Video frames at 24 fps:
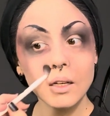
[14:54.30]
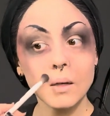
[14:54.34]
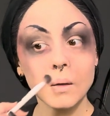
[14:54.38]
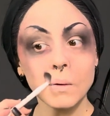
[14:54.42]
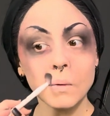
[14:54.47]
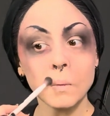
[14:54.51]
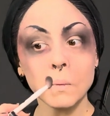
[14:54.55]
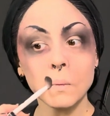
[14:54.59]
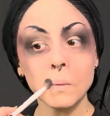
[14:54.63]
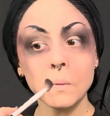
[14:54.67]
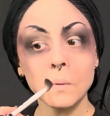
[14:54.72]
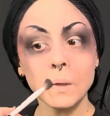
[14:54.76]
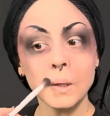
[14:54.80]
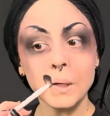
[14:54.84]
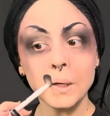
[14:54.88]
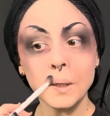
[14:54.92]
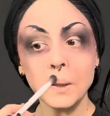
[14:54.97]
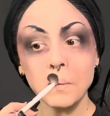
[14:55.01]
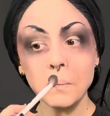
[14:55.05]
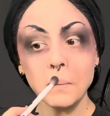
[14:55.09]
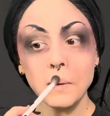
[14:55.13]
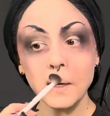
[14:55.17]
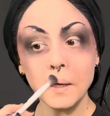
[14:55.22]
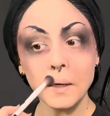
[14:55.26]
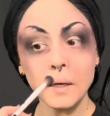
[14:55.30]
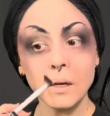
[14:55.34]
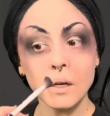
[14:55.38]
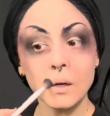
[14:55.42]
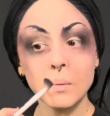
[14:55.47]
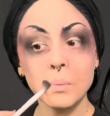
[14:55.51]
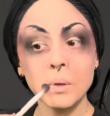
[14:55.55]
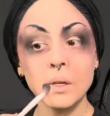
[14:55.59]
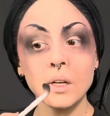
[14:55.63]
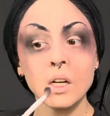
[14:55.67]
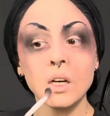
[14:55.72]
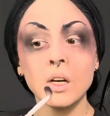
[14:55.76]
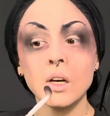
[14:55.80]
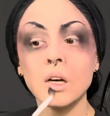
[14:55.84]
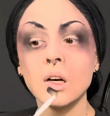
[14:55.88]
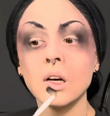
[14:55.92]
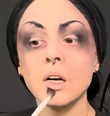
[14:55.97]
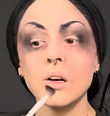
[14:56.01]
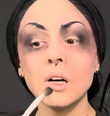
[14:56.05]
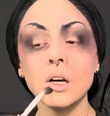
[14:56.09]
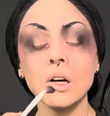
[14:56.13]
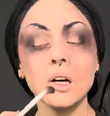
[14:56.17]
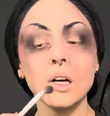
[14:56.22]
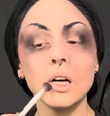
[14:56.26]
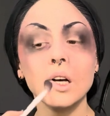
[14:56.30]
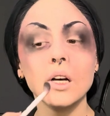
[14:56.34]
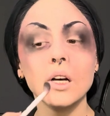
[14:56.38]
Runny makeup and all.